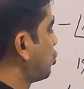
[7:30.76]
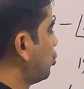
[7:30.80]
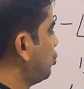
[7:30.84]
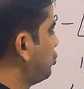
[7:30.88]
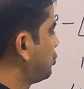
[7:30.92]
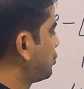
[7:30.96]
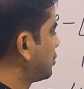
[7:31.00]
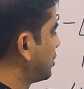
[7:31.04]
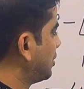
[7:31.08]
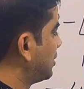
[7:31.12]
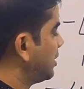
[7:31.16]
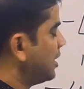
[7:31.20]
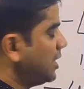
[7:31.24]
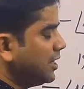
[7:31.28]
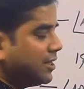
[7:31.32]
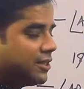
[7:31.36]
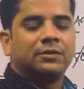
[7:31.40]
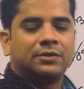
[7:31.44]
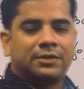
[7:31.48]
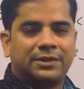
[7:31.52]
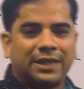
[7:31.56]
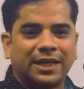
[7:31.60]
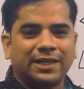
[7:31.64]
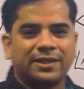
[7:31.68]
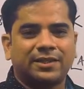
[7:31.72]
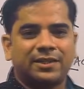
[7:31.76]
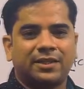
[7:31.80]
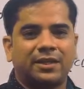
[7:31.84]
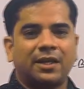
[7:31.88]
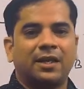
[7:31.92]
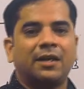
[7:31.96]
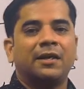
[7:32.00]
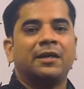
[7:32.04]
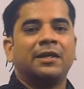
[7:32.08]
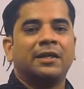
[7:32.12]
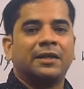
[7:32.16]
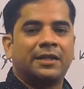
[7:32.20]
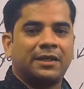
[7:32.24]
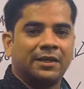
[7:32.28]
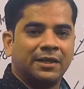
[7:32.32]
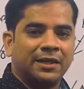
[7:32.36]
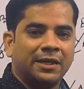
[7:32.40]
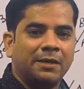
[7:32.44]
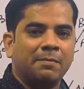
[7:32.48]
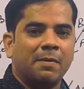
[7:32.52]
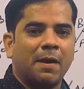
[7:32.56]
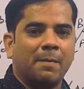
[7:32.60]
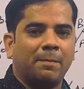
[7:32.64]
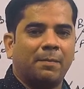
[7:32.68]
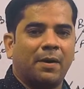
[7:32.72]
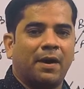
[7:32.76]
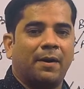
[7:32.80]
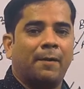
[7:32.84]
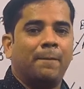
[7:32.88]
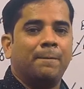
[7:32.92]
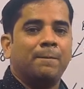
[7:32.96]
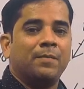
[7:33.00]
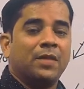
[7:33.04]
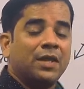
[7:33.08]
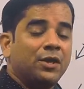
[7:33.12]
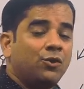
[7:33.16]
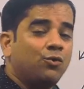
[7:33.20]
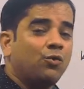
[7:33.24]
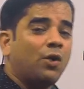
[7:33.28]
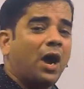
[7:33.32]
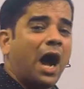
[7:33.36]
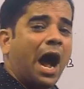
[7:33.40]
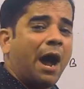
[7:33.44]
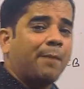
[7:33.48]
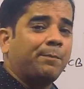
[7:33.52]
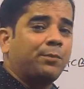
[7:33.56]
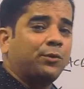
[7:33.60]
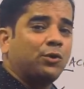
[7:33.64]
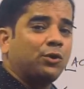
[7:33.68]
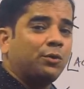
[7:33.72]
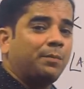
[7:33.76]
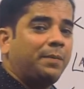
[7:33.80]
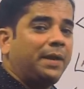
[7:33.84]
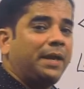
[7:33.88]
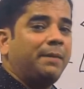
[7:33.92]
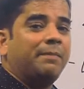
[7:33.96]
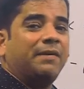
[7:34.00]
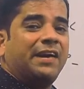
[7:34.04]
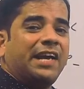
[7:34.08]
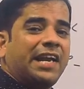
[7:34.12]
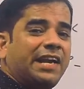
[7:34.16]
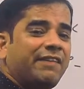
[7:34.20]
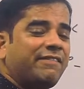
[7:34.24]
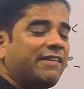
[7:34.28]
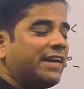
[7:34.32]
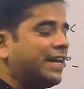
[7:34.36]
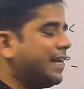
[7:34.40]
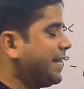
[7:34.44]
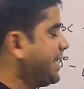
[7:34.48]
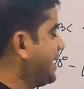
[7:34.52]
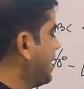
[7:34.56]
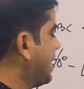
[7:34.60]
solution. Just remember, you have to be very, very